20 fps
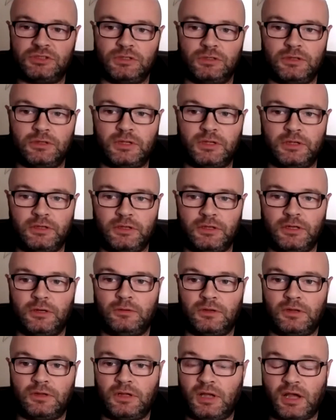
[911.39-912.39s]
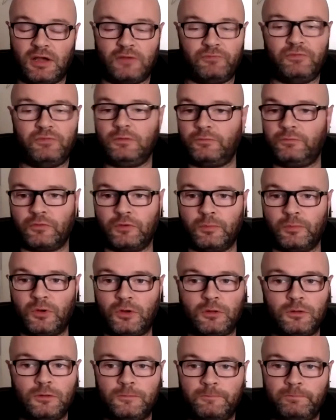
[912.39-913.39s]
And I feel for them
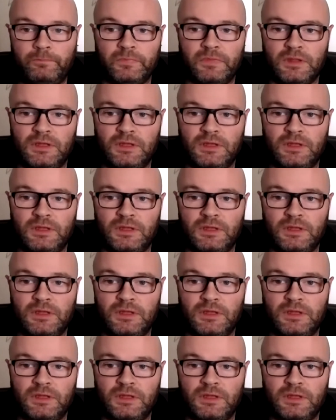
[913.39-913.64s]
all.